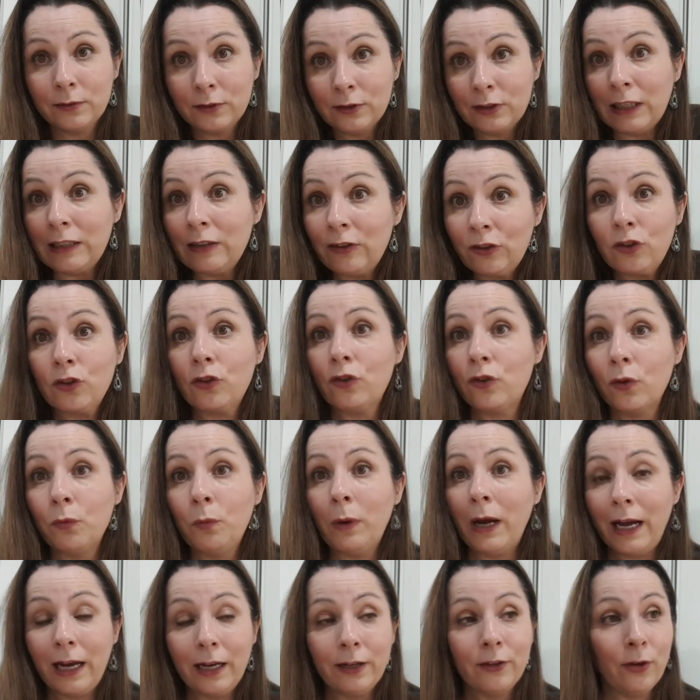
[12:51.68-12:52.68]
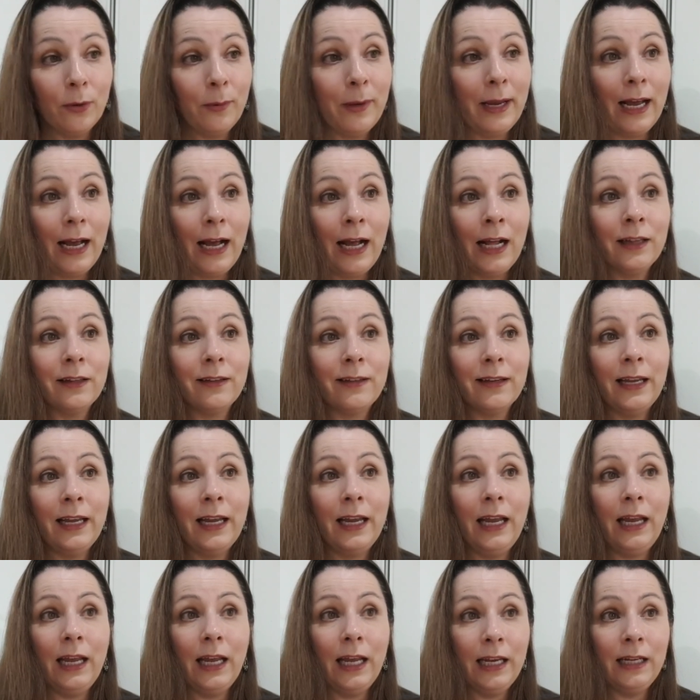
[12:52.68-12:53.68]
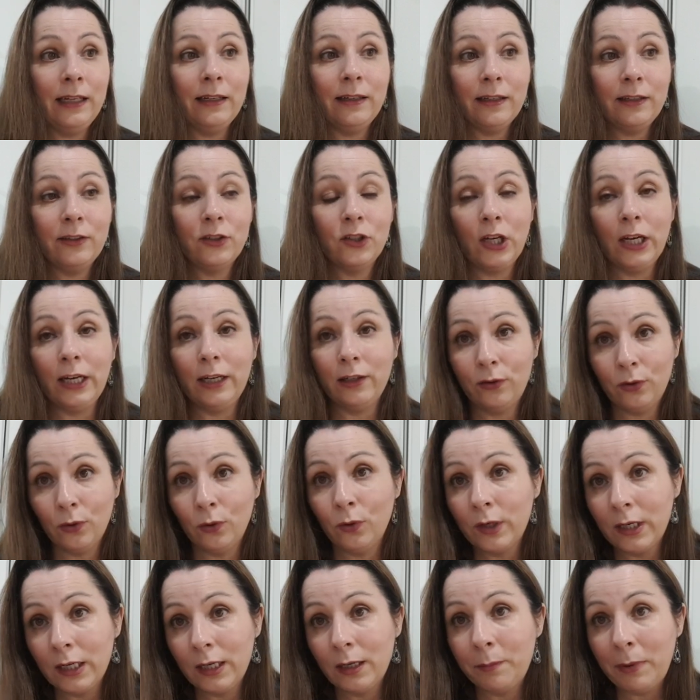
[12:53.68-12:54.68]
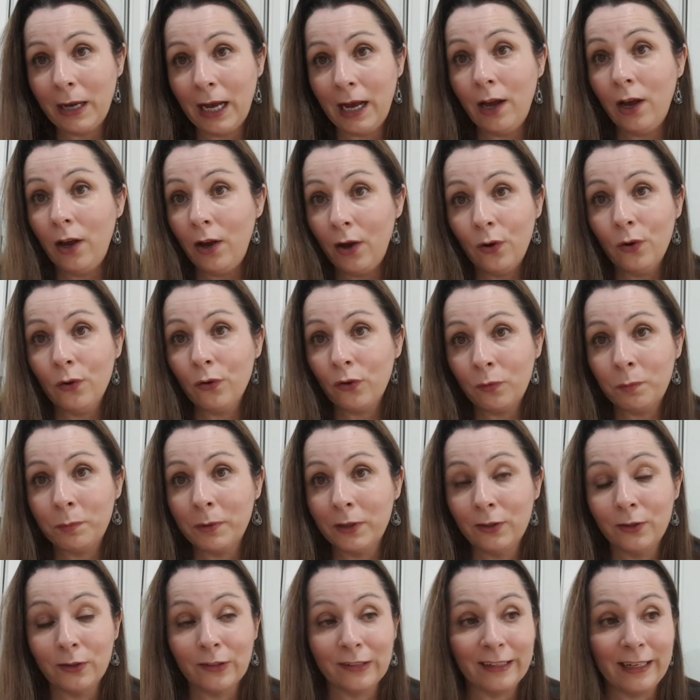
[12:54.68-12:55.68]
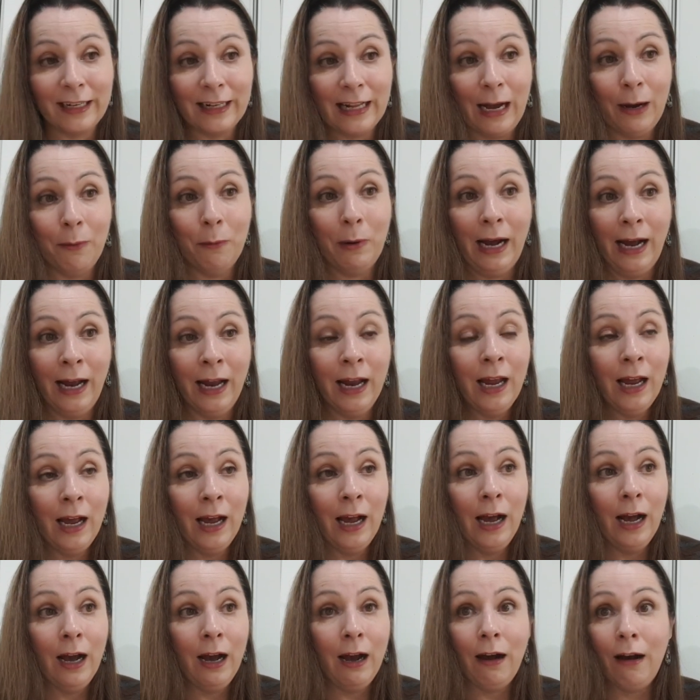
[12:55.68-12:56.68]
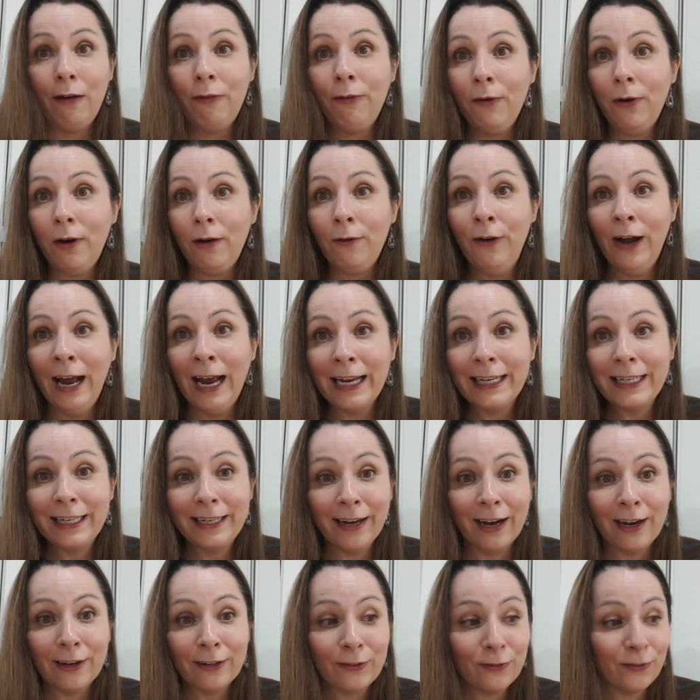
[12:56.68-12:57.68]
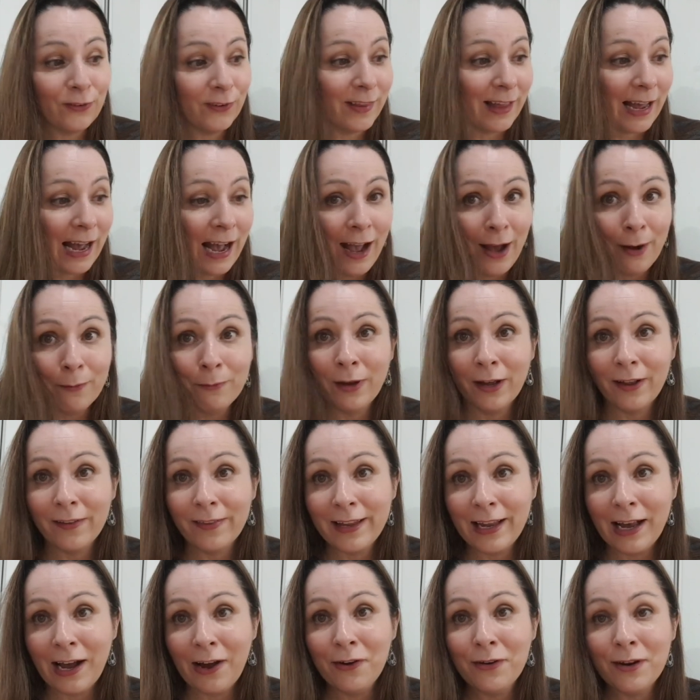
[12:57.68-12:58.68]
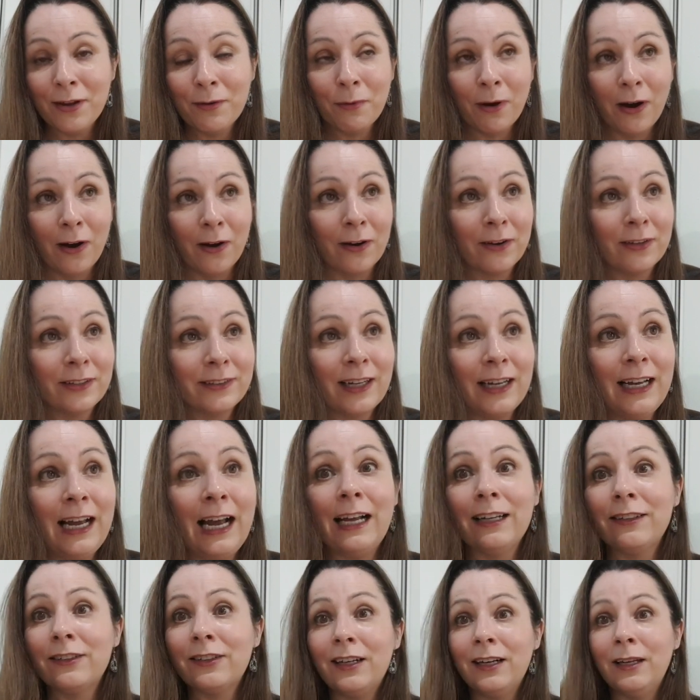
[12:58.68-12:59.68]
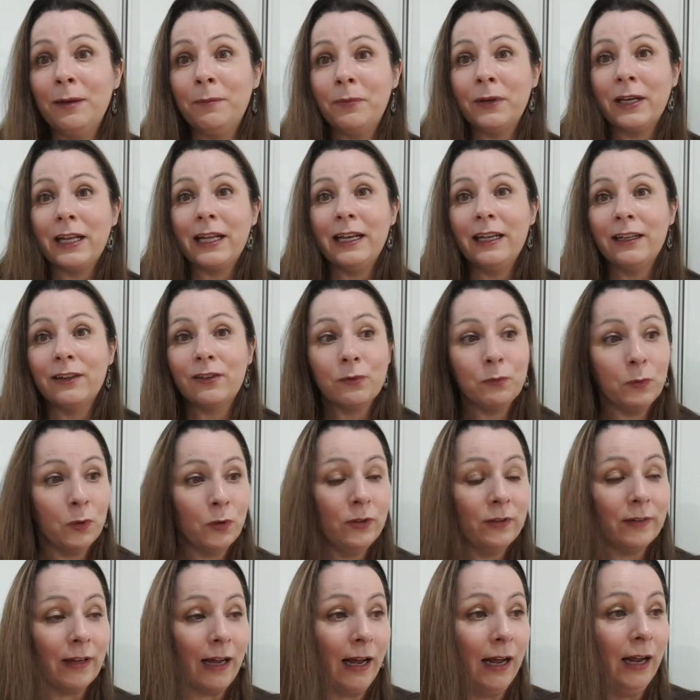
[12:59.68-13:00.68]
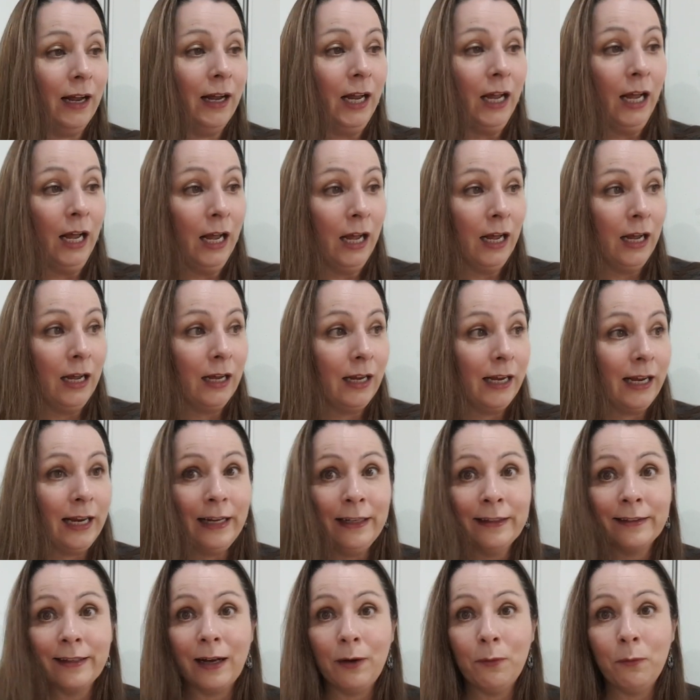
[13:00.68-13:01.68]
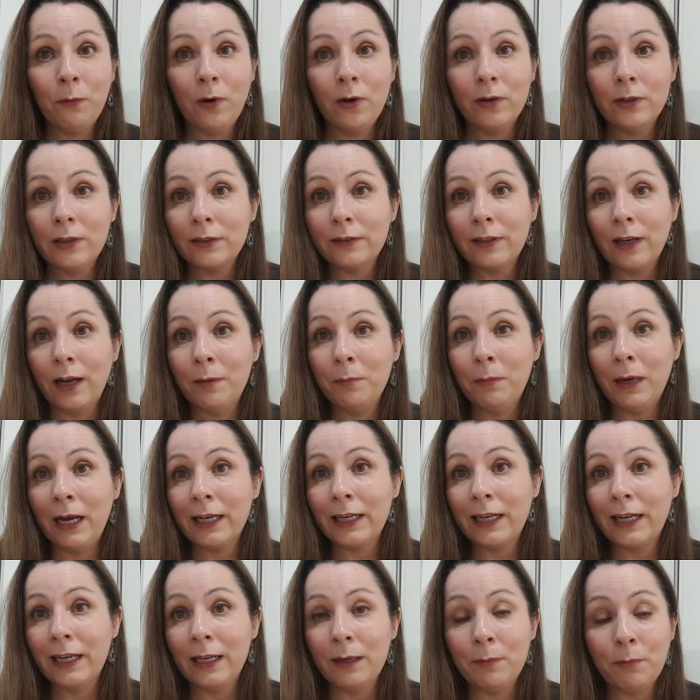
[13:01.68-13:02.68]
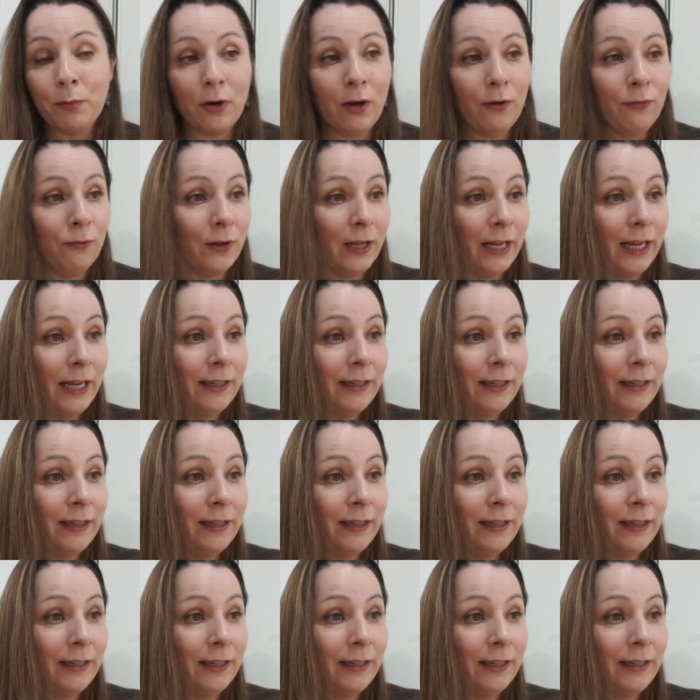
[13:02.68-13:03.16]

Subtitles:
That's just the way I do it. And to hear Indie Chick talking about her husband does it that way, I thought, thank God for that, I'm not the only one. Because I'm actually beginning to wonder, is that why I don't make any profit?